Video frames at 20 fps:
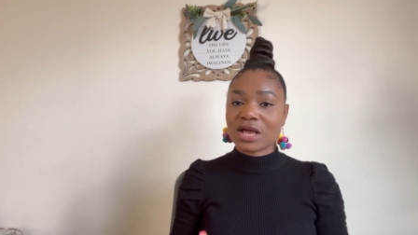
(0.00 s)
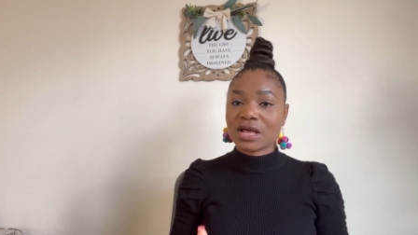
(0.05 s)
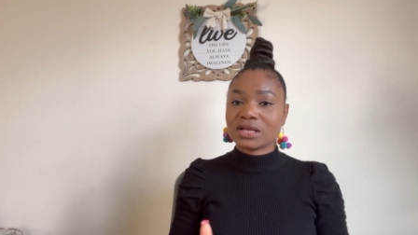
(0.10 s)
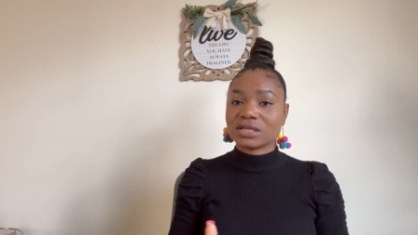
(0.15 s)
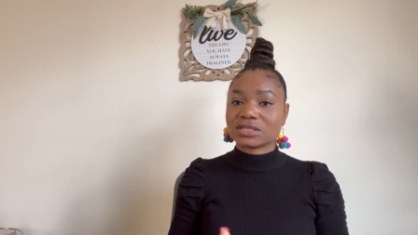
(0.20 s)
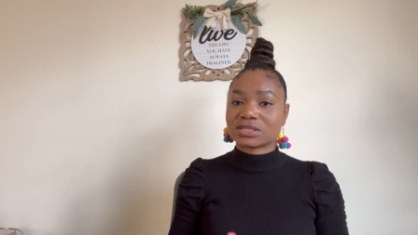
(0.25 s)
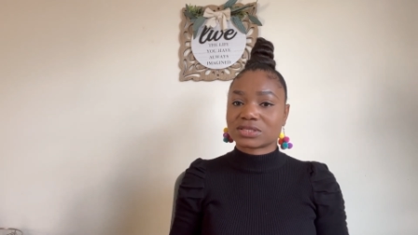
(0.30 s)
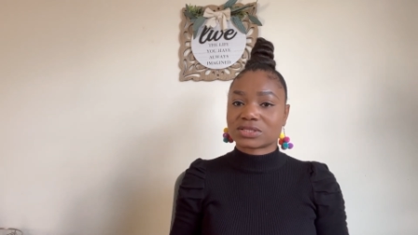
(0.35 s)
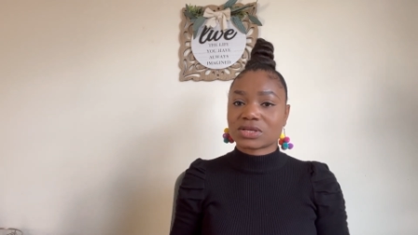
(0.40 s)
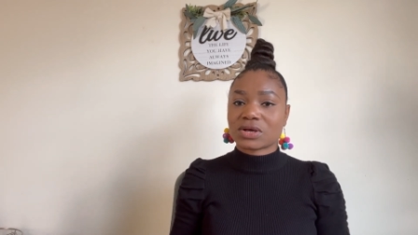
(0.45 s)

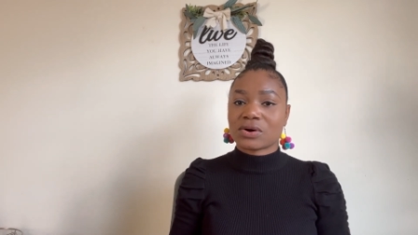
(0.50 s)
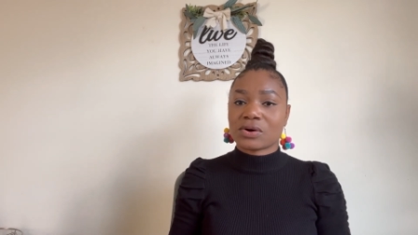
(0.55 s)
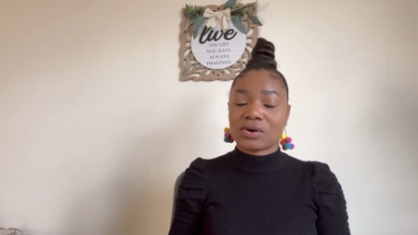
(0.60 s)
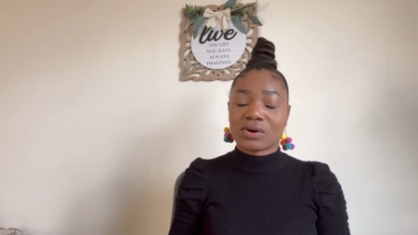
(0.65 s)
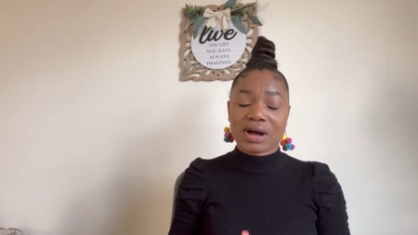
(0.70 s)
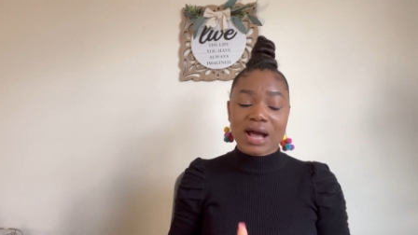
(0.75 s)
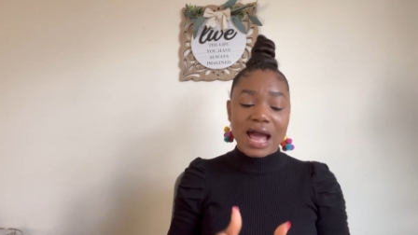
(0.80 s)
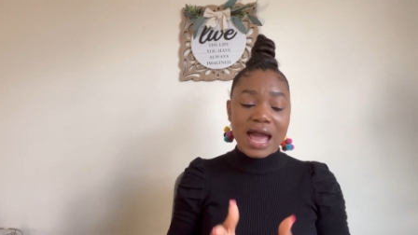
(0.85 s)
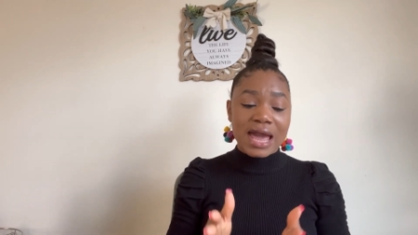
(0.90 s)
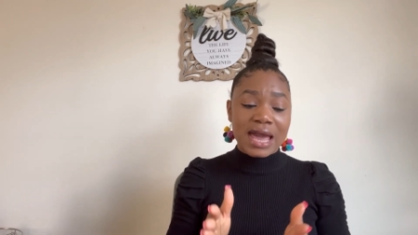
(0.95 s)
So,
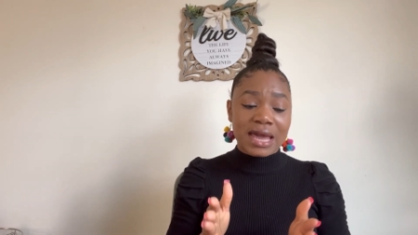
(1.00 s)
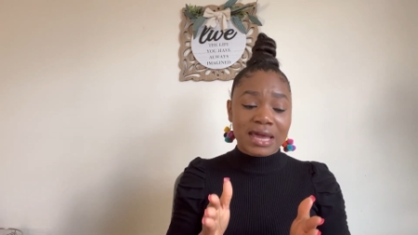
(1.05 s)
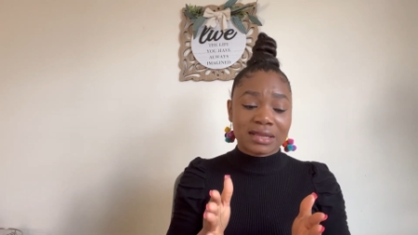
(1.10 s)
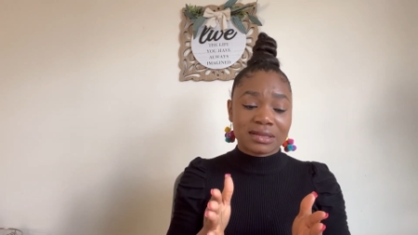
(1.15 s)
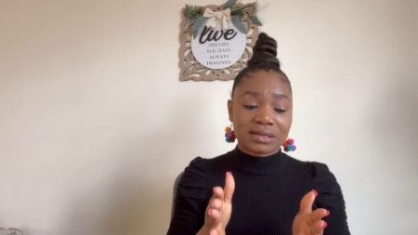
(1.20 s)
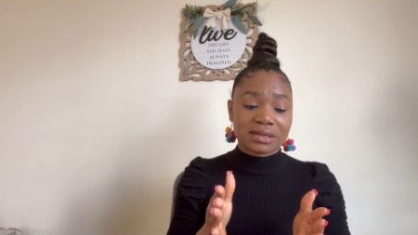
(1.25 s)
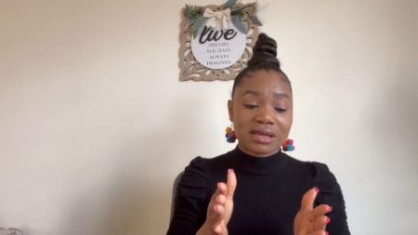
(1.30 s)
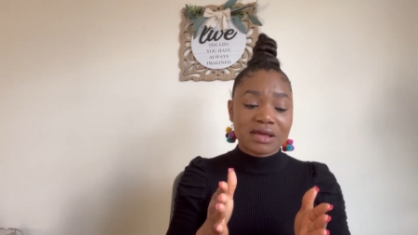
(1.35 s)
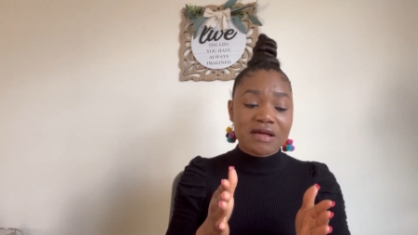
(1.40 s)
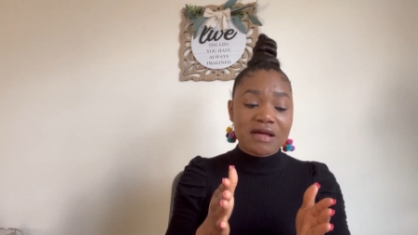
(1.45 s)
and
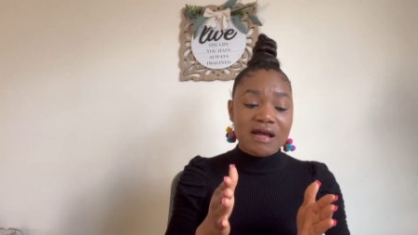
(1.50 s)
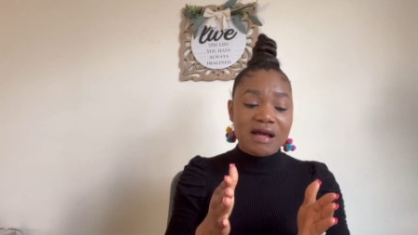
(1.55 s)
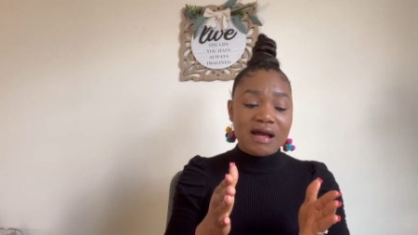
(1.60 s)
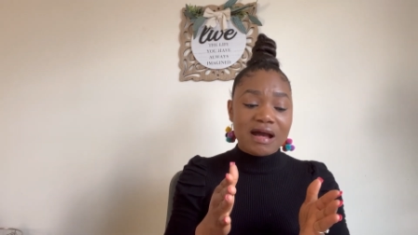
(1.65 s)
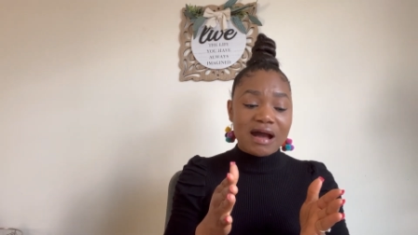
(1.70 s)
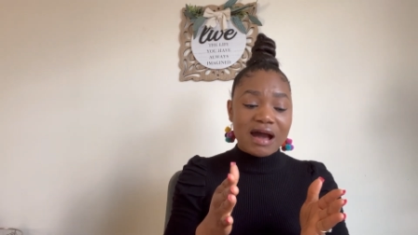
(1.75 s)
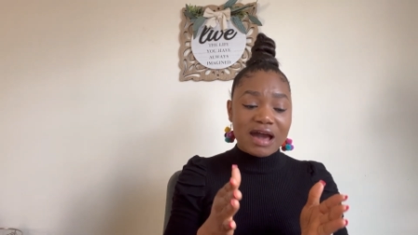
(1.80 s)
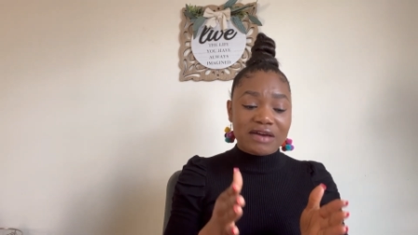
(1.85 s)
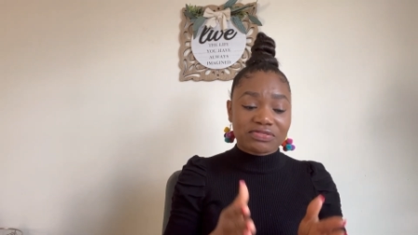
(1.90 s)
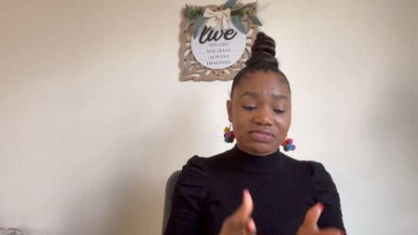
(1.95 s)

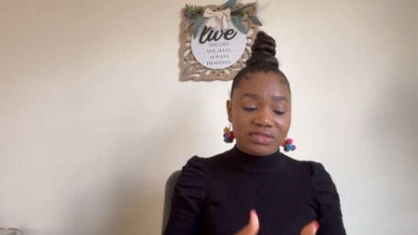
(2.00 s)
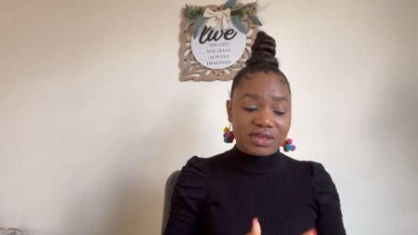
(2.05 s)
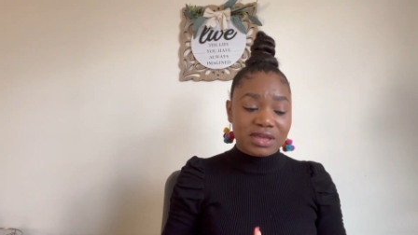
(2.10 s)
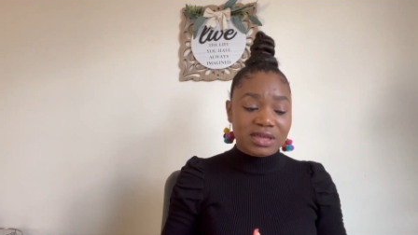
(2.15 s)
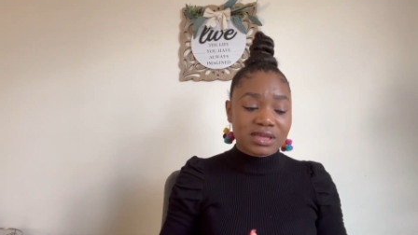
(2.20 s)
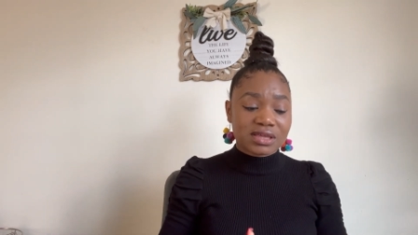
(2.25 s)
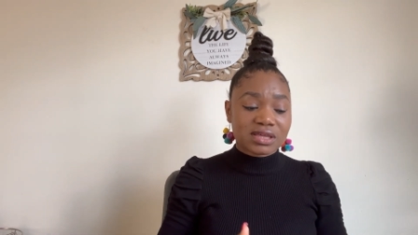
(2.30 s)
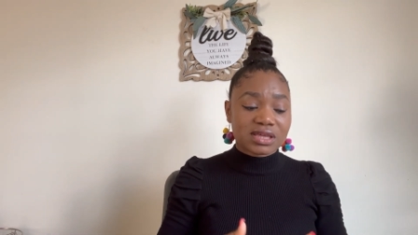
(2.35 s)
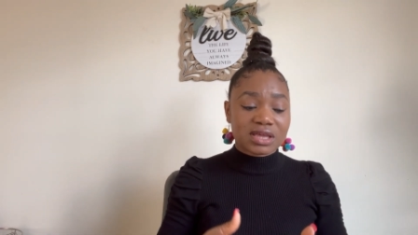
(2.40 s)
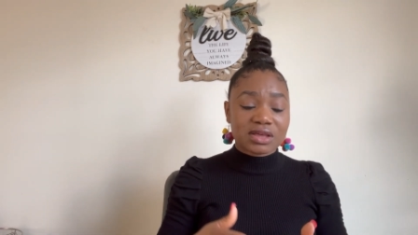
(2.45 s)
I
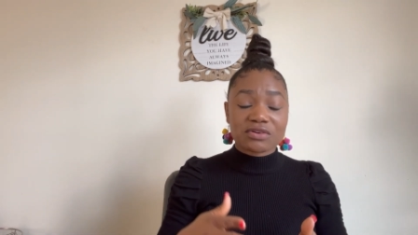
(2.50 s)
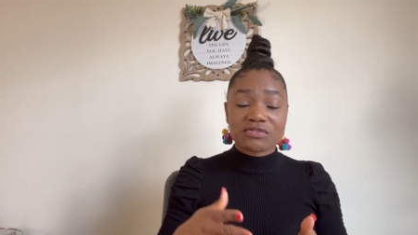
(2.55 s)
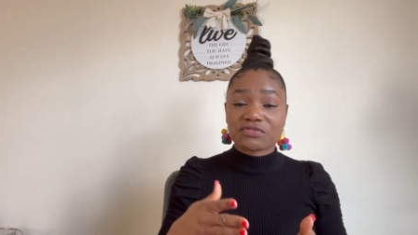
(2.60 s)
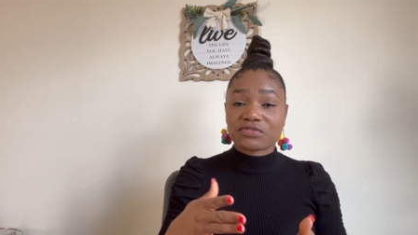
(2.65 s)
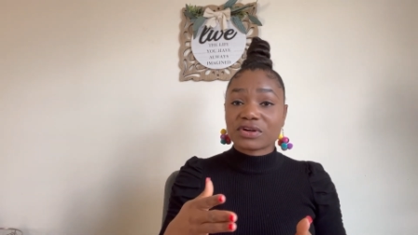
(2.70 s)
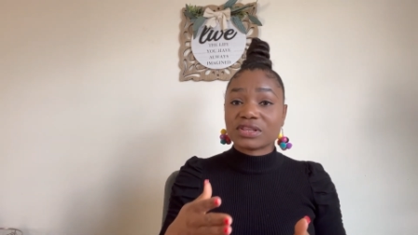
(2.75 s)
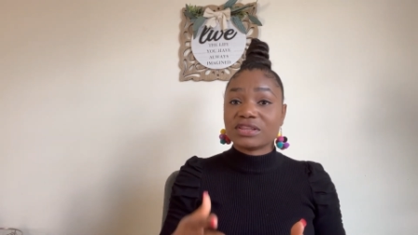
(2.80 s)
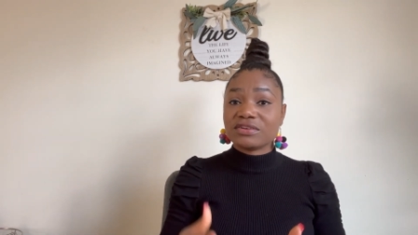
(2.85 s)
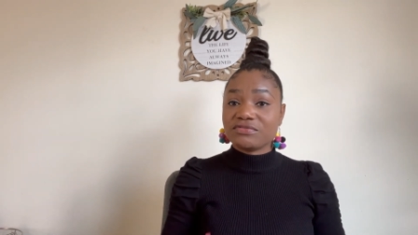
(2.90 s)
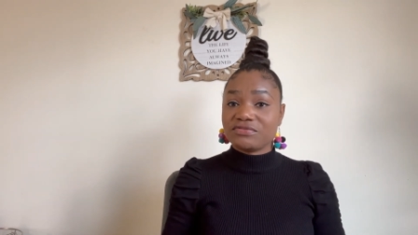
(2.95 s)
think for
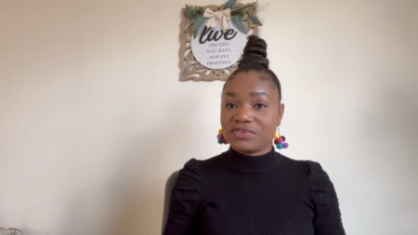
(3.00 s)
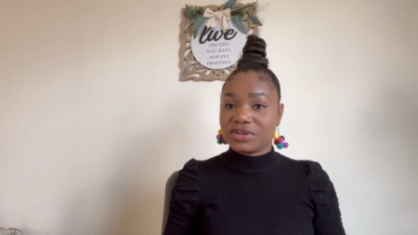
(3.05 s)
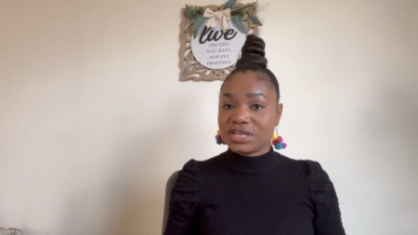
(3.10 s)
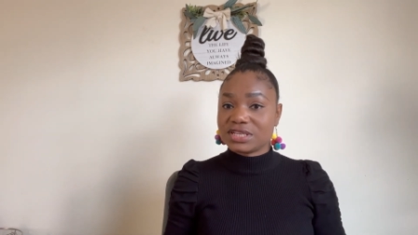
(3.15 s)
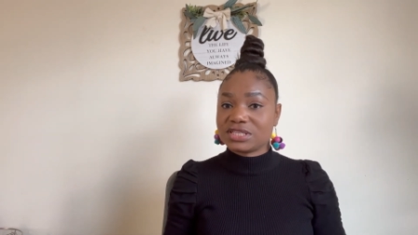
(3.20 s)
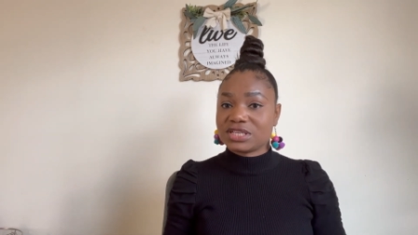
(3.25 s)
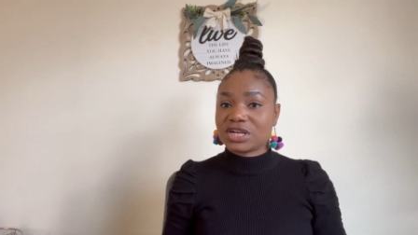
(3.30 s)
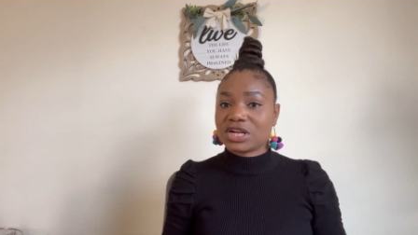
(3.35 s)
the visa,